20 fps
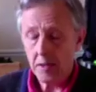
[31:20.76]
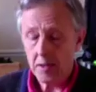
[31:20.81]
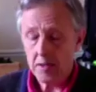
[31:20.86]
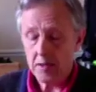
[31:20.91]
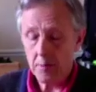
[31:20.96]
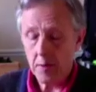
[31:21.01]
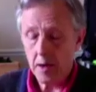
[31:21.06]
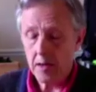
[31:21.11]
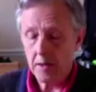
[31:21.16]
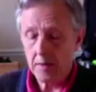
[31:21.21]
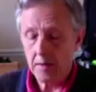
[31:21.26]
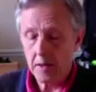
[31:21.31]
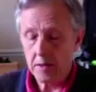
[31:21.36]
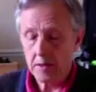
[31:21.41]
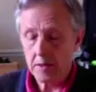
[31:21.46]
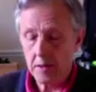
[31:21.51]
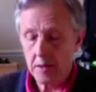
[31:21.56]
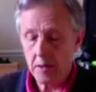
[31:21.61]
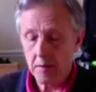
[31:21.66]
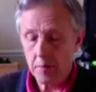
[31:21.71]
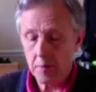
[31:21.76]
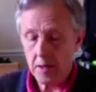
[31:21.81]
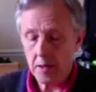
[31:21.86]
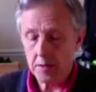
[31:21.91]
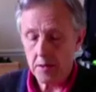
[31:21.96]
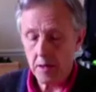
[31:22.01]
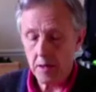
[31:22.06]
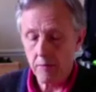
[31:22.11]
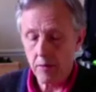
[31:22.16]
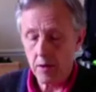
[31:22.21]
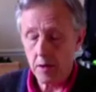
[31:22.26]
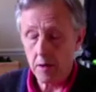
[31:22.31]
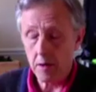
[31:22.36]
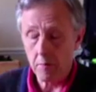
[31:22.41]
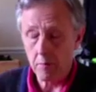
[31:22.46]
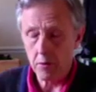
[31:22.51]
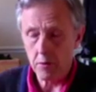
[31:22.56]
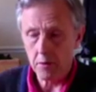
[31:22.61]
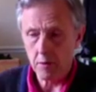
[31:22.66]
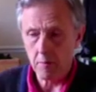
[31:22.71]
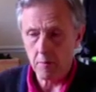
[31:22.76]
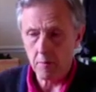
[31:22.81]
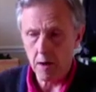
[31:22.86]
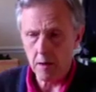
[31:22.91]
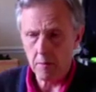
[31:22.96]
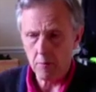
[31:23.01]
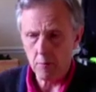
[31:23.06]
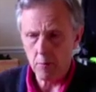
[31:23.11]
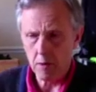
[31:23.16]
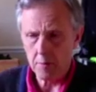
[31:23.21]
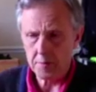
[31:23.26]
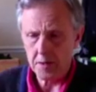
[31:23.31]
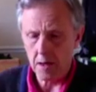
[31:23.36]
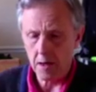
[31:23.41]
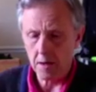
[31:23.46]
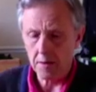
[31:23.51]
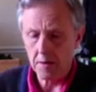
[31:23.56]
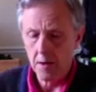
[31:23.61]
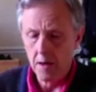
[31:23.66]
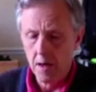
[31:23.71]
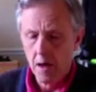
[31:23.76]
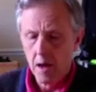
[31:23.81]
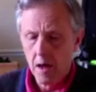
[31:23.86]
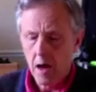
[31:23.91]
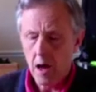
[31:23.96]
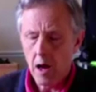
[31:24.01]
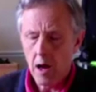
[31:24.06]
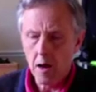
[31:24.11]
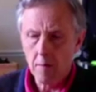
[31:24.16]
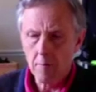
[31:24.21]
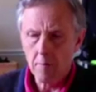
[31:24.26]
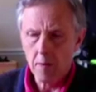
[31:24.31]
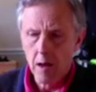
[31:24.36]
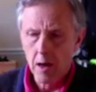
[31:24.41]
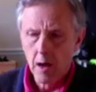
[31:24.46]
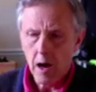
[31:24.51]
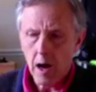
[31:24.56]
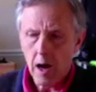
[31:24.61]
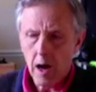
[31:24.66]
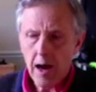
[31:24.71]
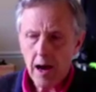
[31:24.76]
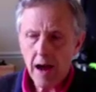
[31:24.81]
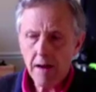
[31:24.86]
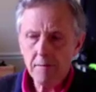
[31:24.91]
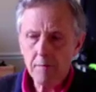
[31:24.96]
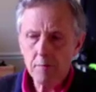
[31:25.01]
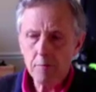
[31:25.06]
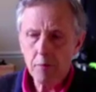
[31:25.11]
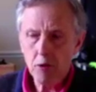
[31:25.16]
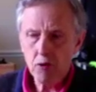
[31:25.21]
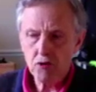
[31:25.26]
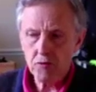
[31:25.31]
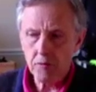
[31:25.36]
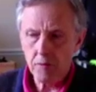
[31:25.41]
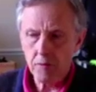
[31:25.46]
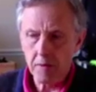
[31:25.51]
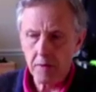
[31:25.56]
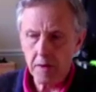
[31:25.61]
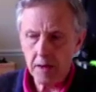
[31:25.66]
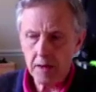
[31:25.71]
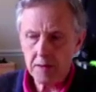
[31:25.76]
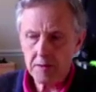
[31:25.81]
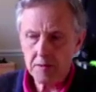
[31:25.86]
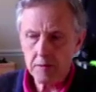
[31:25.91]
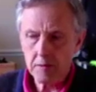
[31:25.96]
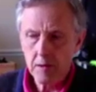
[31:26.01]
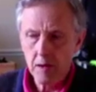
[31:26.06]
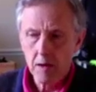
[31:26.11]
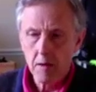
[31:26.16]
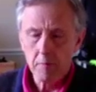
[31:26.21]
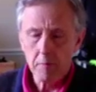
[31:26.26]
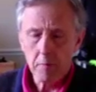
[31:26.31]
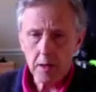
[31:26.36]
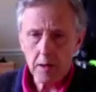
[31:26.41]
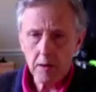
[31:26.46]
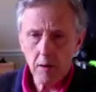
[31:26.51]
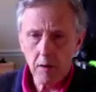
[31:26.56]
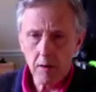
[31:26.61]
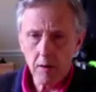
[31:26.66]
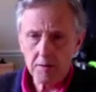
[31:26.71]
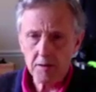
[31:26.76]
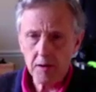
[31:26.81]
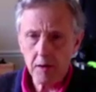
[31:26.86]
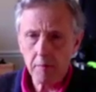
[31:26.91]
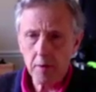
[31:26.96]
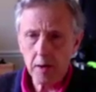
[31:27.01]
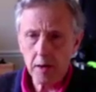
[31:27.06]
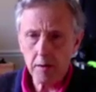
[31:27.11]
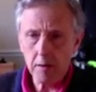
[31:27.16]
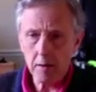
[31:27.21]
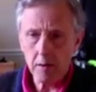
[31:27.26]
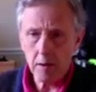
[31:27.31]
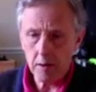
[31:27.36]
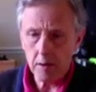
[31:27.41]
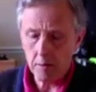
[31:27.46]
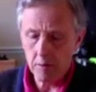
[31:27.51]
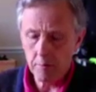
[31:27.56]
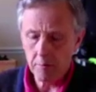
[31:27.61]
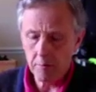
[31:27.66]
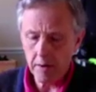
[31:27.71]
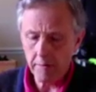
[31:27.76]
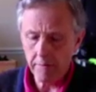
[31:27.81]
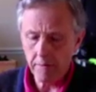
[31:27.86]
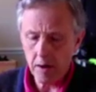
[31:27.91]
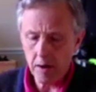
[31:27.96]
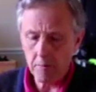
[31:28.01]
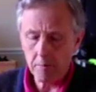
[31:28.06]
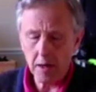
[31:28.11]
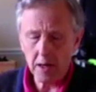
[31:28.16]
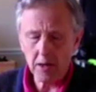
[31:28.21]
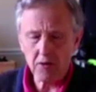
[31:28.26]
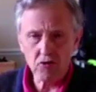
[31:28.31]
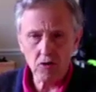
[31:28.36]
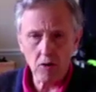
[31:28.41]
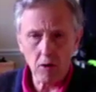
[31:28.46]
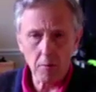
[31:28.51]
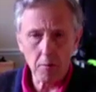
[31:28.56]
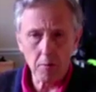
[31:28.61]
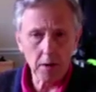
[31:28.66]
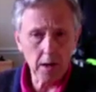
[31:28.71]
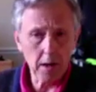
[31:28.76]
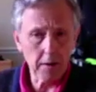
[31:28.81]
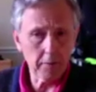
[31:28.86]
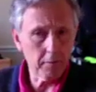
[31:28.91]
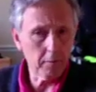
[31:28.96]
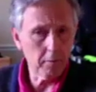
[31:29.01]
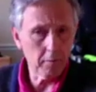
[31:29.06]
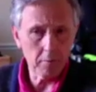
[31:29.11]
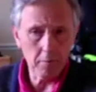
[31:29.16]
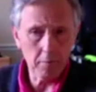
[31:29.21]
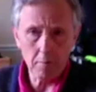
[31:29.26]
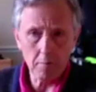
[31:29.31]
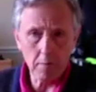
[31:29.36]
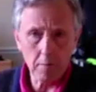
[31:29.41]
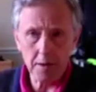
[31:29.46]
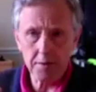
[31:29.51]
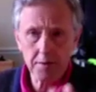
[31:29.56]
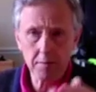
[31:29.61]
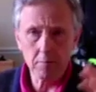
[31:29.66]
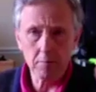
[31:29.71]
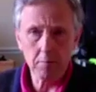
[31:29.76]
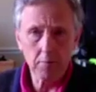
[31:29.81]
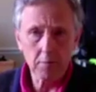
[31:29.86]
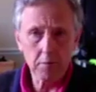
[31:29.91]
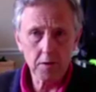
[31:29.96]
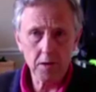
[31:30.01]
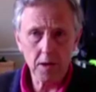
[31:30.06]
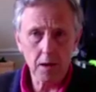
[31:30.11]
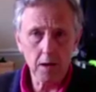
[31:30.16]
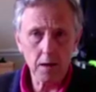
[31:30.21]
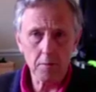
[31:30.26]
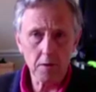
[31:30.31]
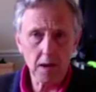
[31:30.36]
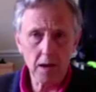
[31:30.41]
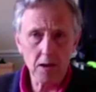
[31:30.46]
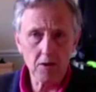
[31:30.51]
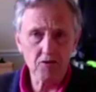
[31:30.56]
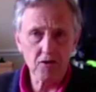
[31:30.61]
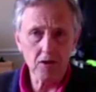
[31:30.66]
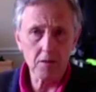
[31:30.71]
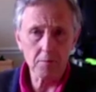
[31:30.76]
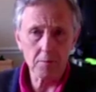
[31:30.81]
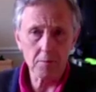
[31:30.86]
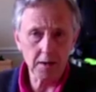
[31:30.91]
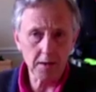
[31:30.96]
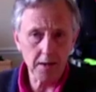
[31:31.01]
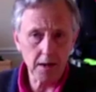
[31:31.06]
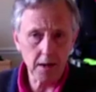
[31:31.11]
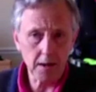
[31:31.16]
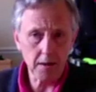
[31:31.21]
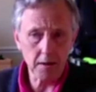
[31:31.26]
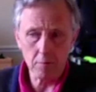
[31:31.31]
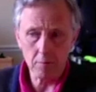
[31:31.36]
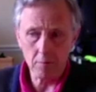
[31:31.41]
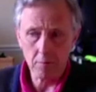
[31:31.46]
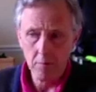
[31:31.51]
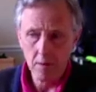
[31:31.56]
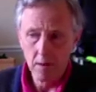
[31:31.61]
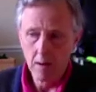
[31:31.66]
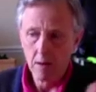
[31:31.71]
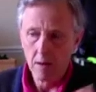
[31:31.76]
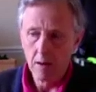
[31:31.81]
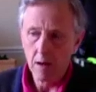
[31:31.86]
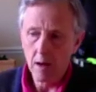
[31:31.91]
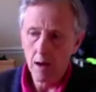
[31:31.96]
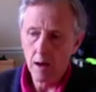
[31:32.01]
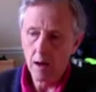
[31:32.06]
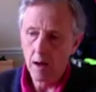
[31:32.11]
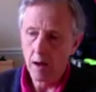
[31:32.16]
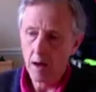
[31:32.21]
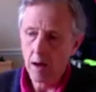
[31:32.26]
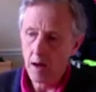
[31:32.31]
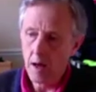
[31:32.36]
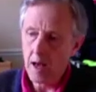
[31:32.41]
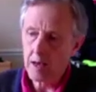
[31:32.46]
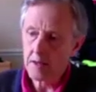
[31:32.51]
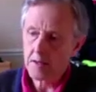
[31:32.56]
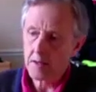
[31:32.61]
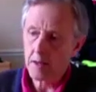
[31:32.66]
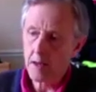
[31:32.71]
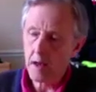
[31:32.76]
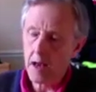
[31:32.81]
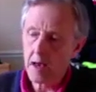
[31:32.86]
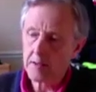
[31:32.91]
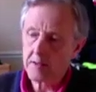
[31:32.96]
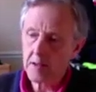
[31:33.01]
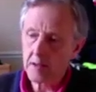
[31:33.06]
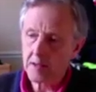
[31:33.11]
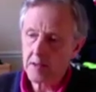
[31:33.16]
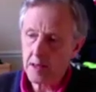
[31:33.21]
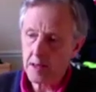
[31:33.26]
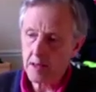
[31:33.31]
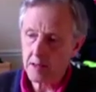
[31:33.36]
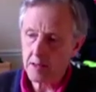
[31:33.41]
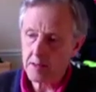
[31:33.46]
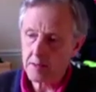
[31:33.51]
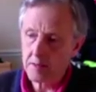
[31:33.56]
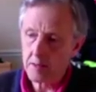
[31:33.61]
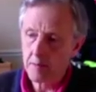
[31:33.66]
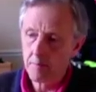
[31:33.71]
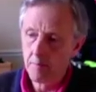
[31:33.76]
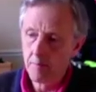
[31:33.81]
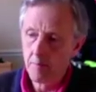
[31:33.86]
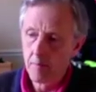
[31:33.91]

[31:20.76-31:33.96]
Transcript: explained this in a piece I've written and put on my website. I haven't pushed for this because it could be a very big job, and my time and energy has been taken as it is.